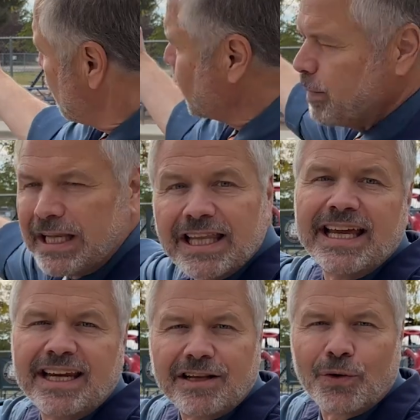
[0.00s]
will be
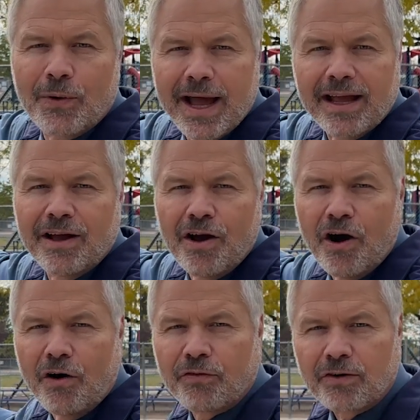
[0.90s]
leading the way
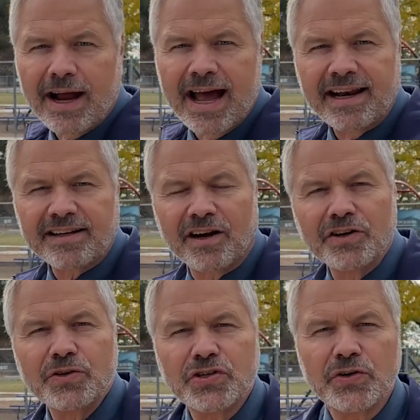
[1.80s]
over at our
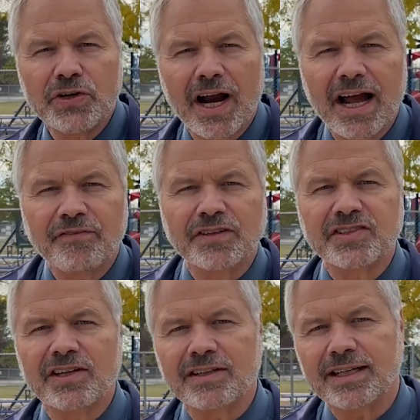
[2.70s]
new junior high
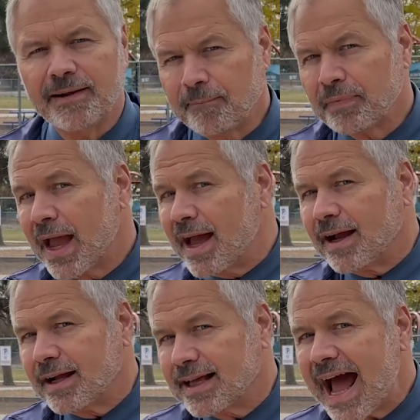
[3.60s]
facility.
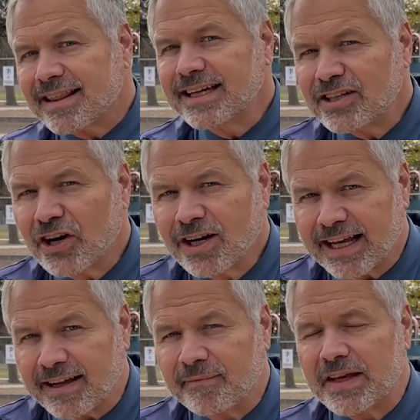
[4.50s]
Kathleen
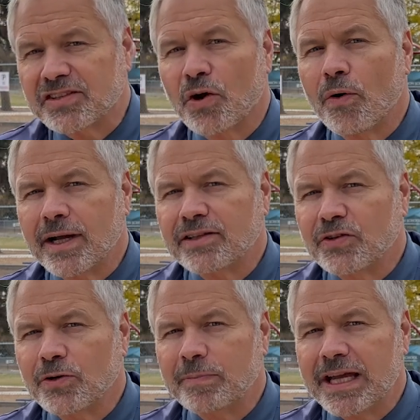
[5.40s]
Kearney is going
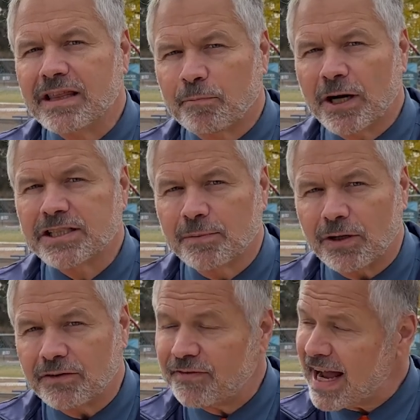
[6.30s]
to be the principal.
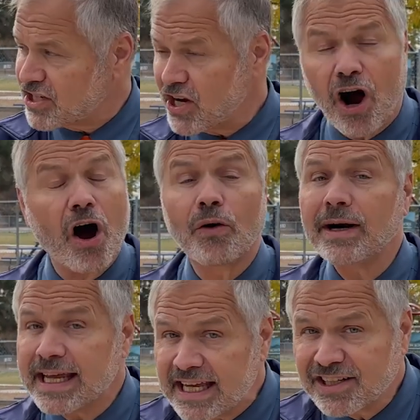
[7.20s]
In fact, she
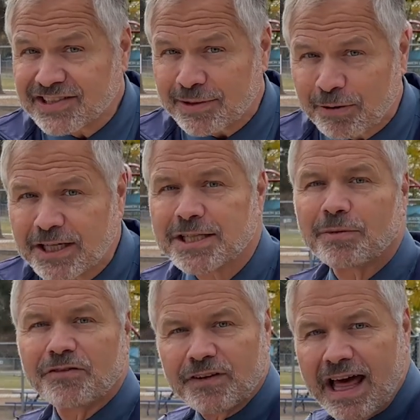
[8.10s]
already is the
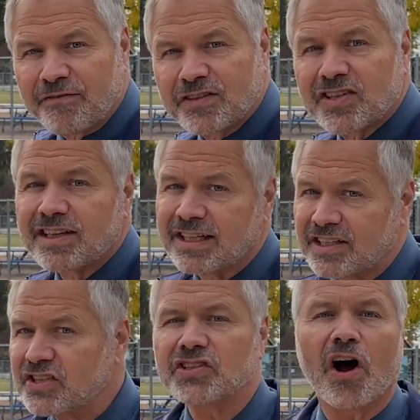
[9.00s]
principal for that facility.
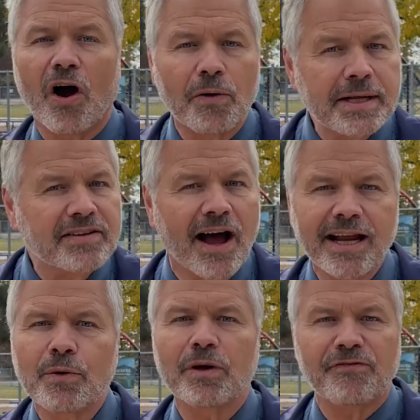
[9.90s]
She's already
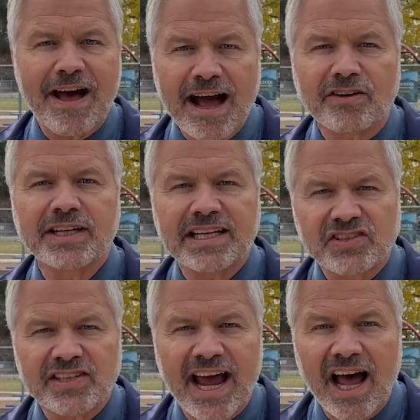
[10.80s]
talking with faculty and
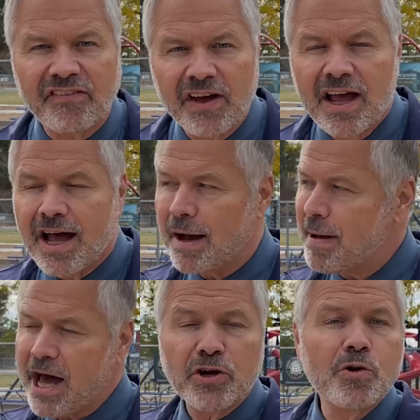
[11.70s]
staff
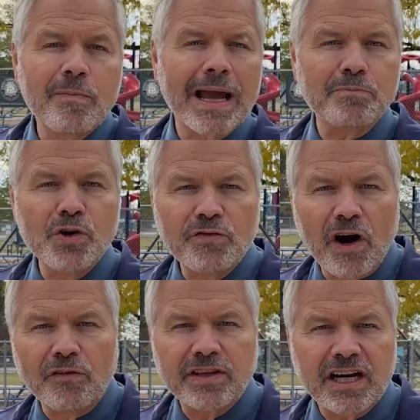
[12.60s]
about who might move
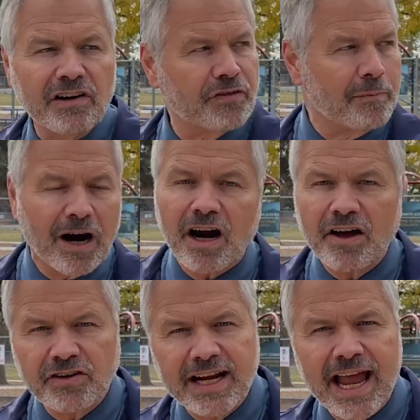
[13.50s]
over there from our
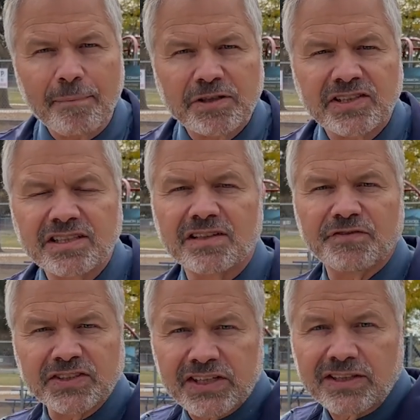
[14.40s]
other campuses and
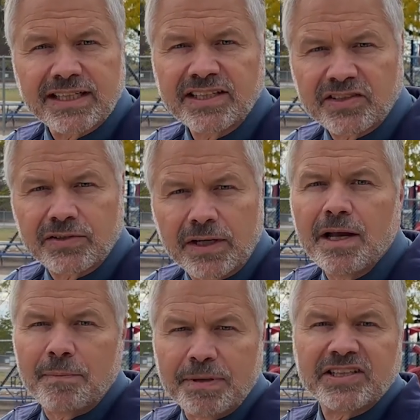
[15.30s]
facilities to
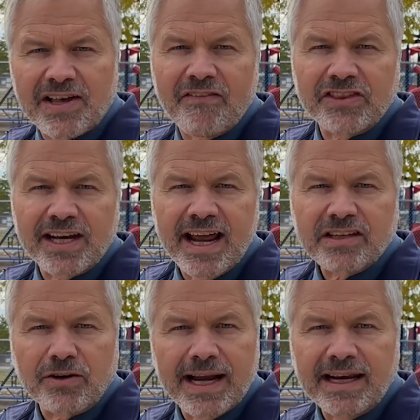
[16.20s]
be 7th and
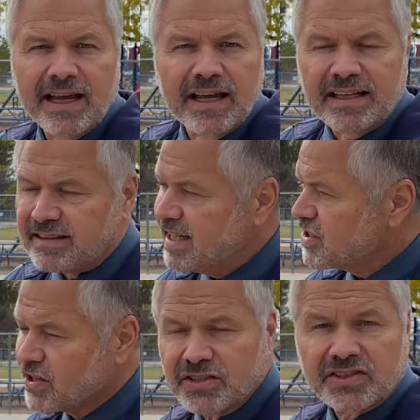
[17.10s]
8th grade
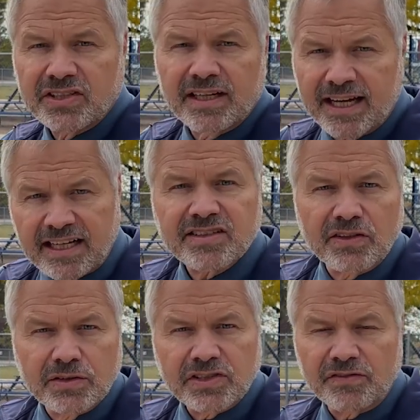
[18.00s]
teachers
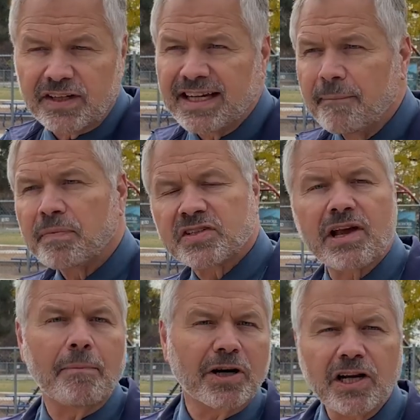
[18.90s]
exclusively.
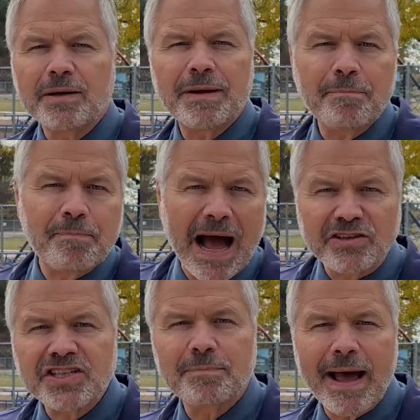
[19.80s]
Some are going to be
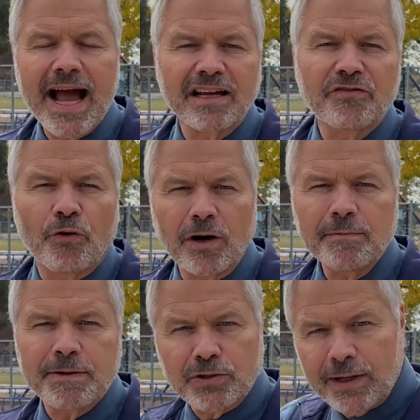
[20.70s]
bouncing back and
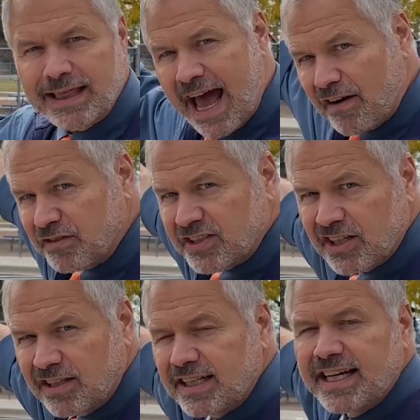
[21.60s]
forth between that
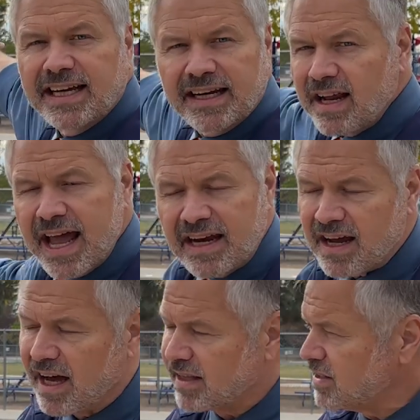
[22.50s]
facility and
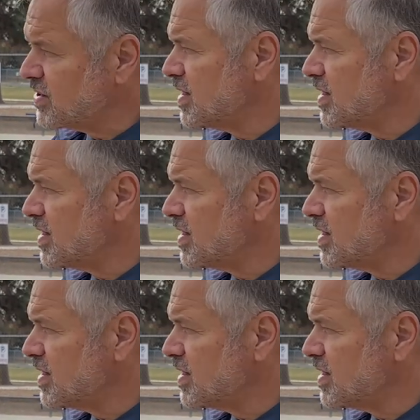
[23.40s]
others.